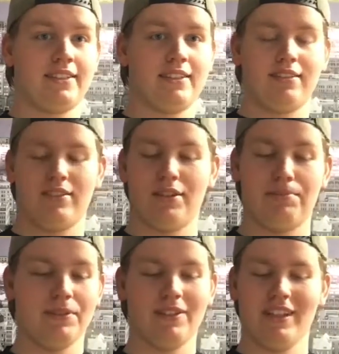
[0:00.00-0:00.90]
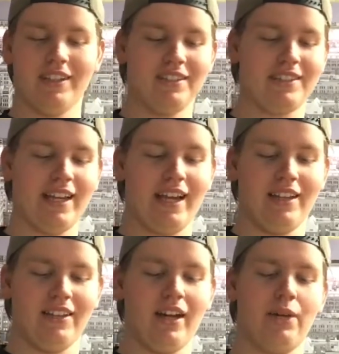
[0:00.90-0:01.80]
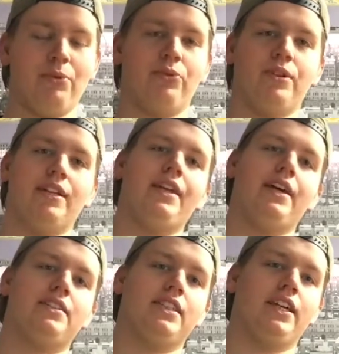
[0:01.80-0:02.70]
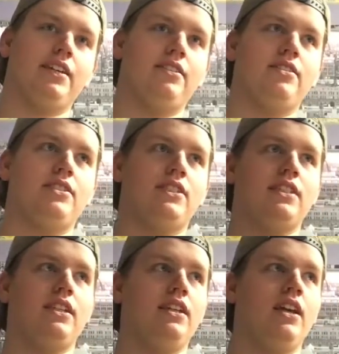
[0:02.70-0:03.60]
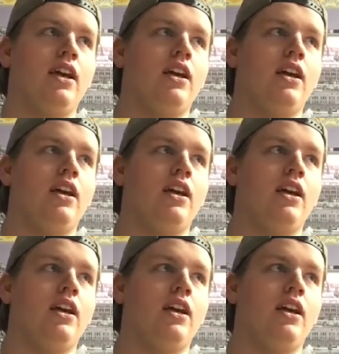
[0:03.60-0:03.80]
supervillains, and I'm really excited to see